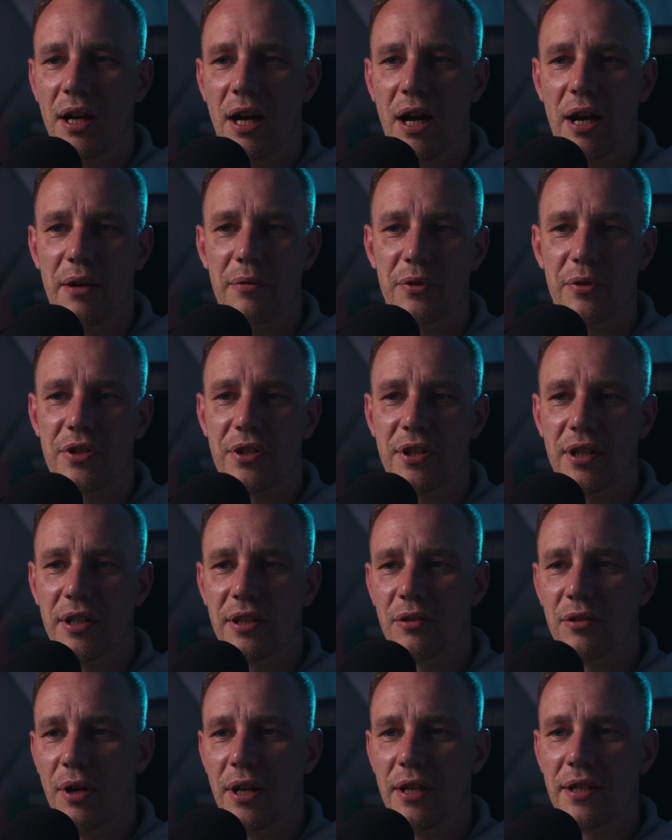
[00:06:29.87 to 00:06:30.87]
Iron
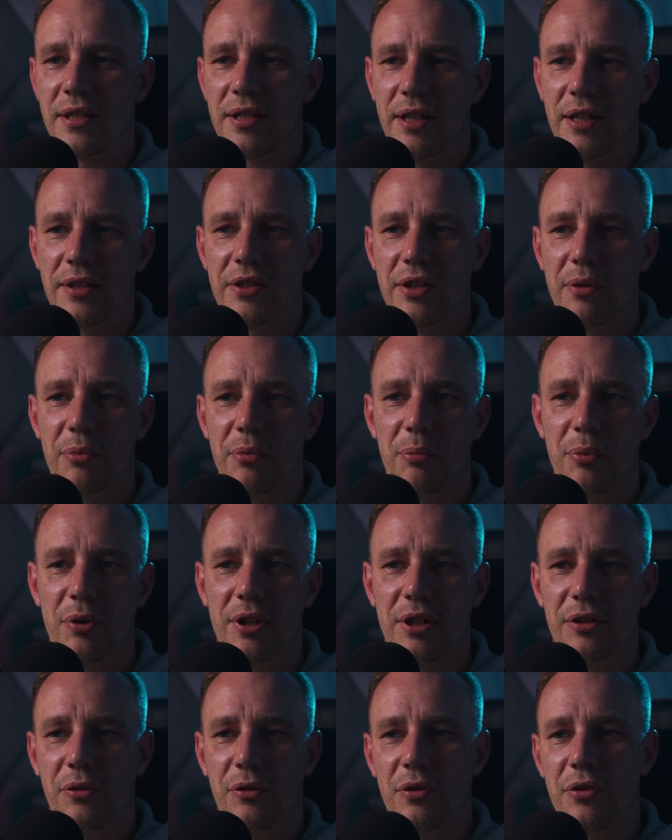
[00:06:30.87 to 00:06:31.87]
Skin grants Unstoppable
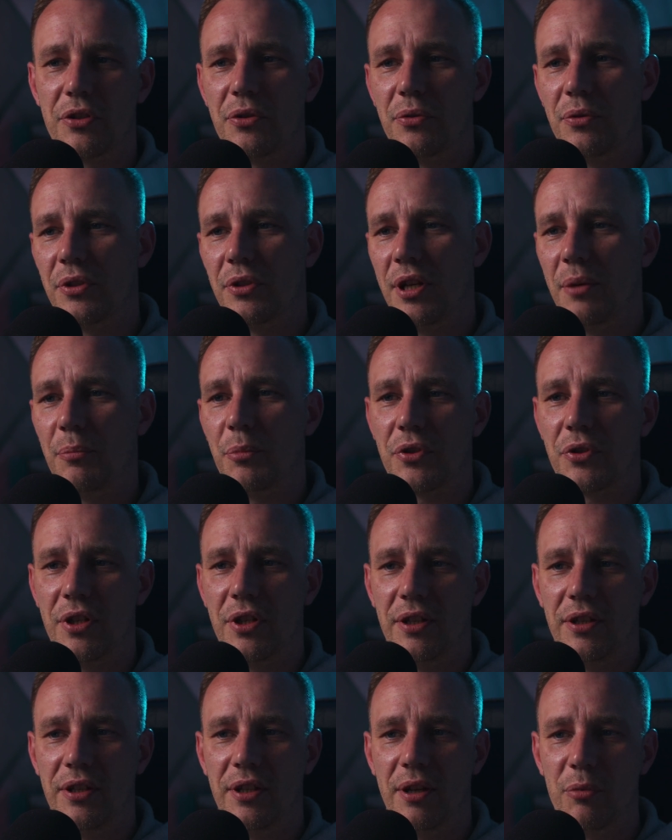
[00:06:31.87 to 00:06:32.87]
and also a
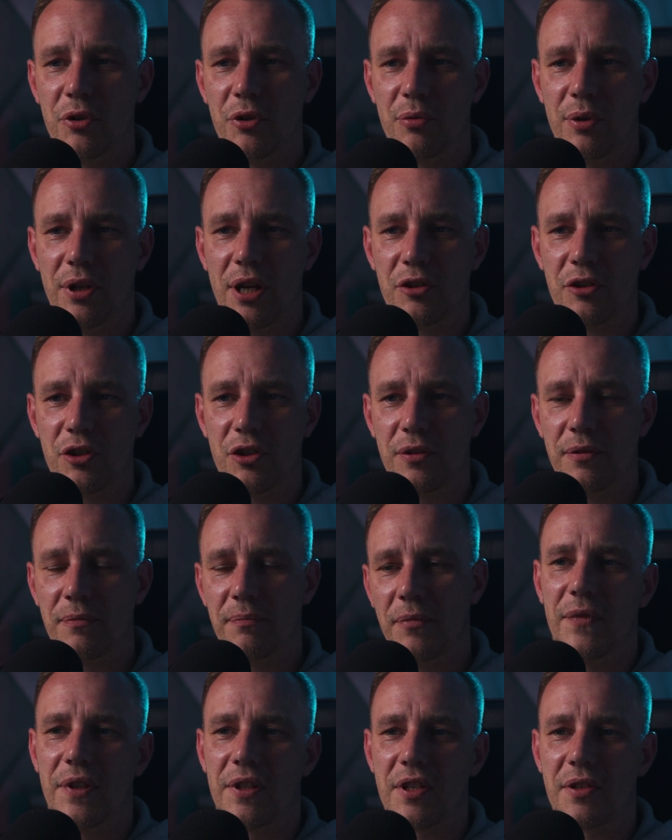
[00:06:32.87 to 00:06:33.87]
10% damage
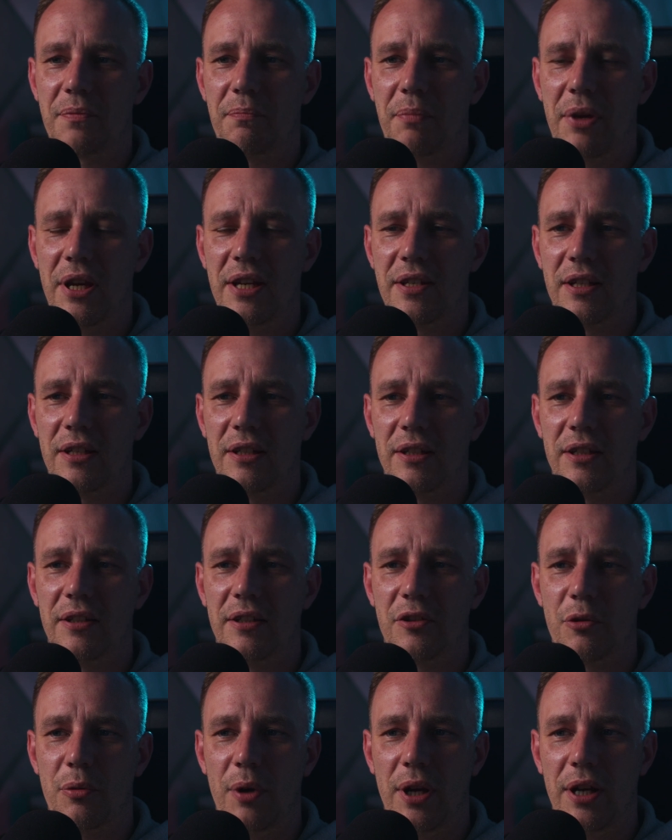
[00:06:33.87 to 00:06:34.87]
reduction. This is basically
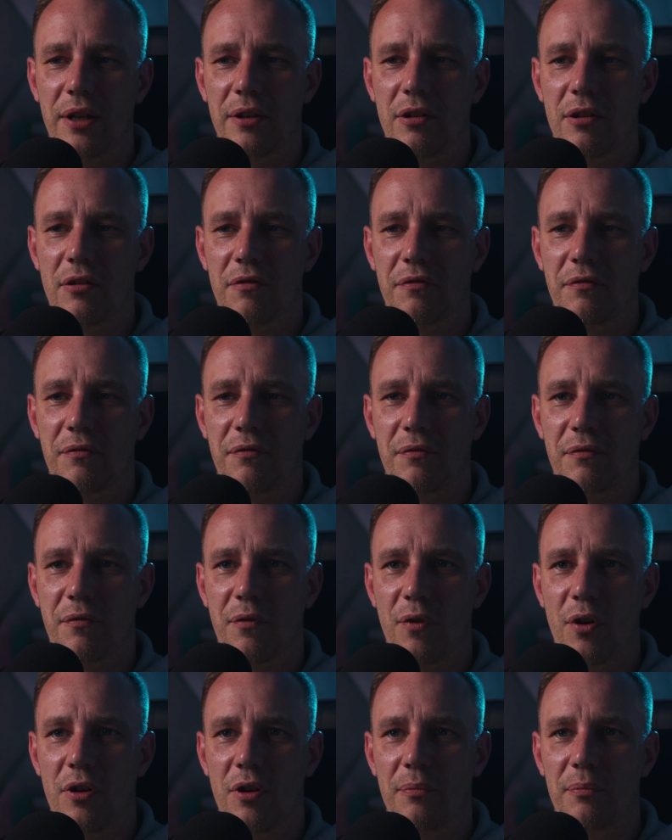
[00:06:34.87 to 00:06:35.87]
the trade-off
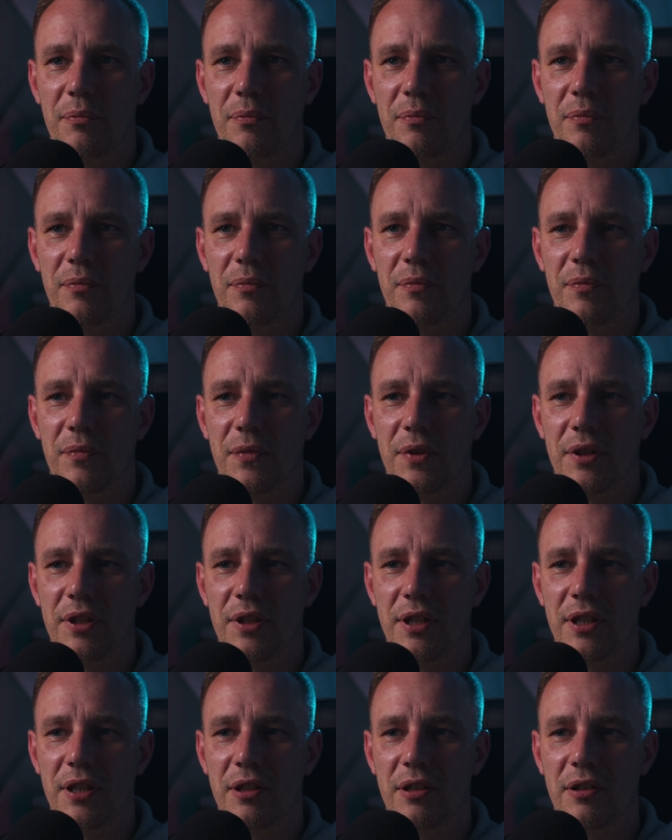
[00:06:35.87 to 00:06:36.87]
from
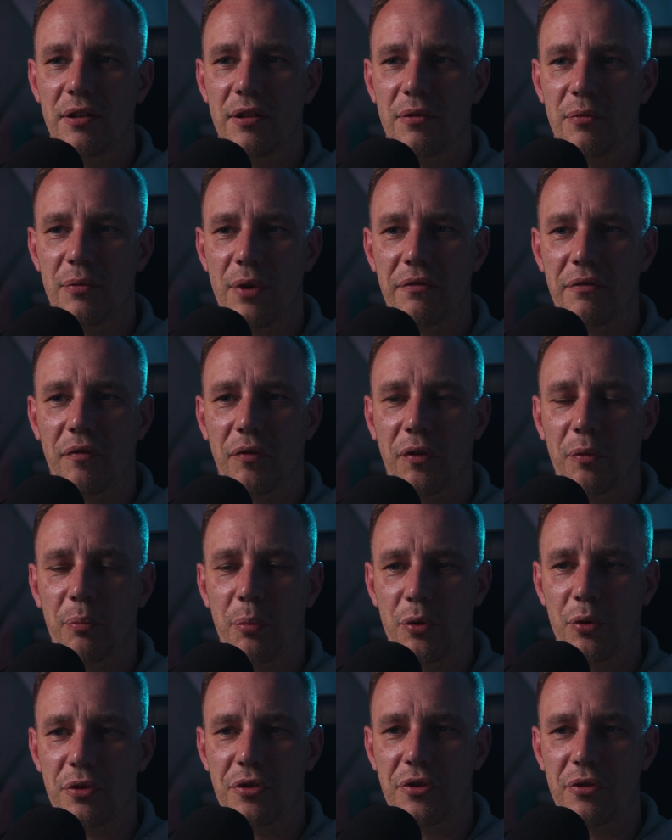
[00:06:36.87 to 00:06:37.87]
the Wrath of the
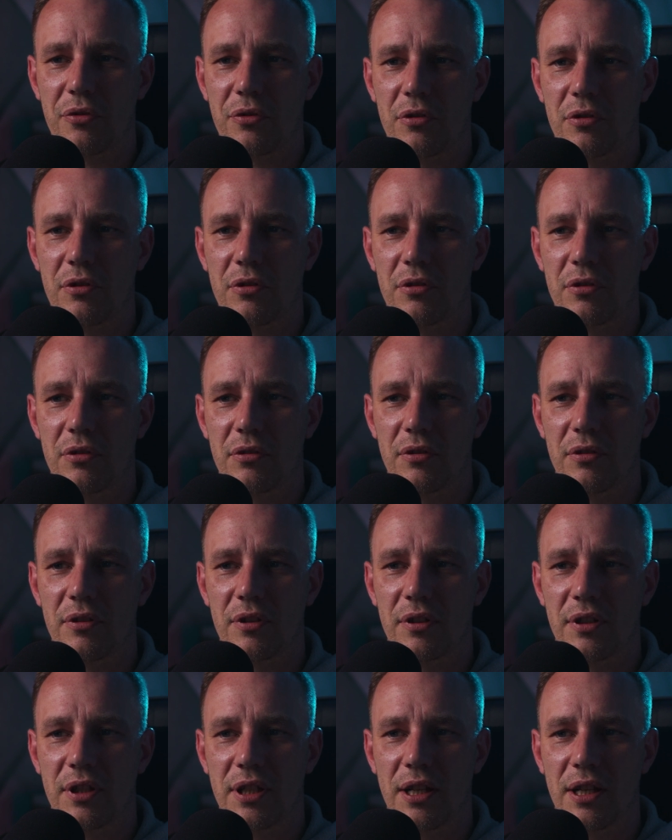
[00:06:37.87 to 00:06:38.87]
Berserker,
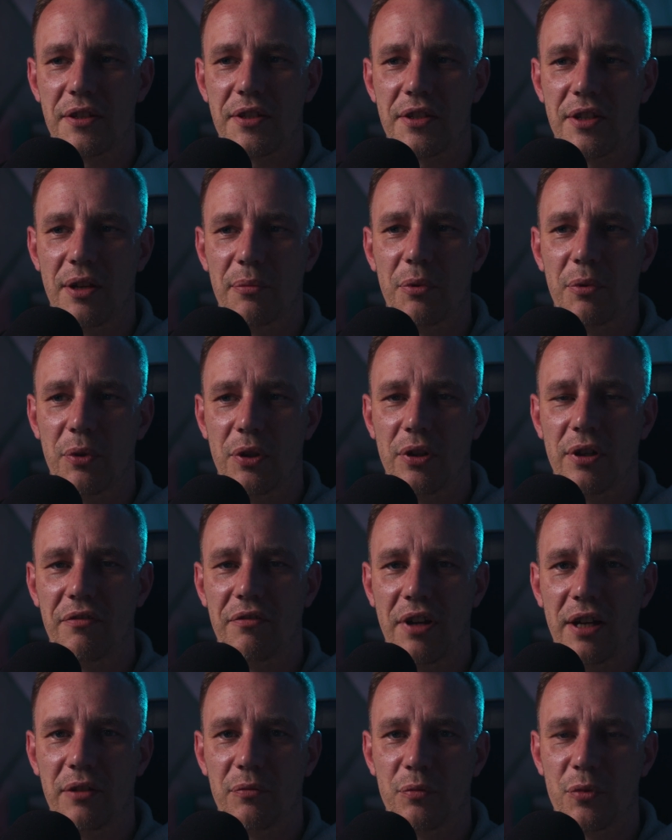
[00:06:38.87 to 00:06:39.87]
the Unstoppable
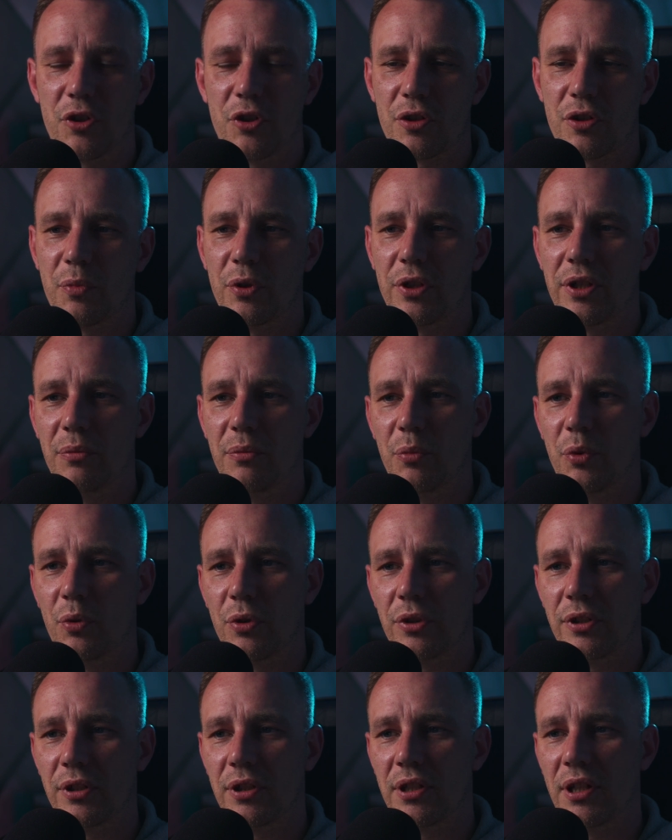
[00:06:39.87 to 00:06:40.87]
effect, which is pretty
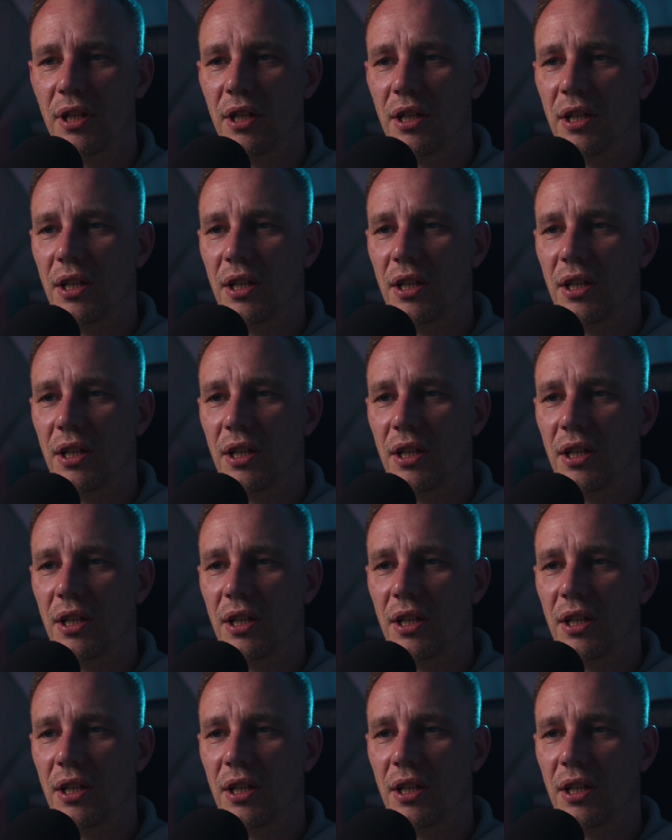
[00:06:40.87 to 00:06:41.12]
important.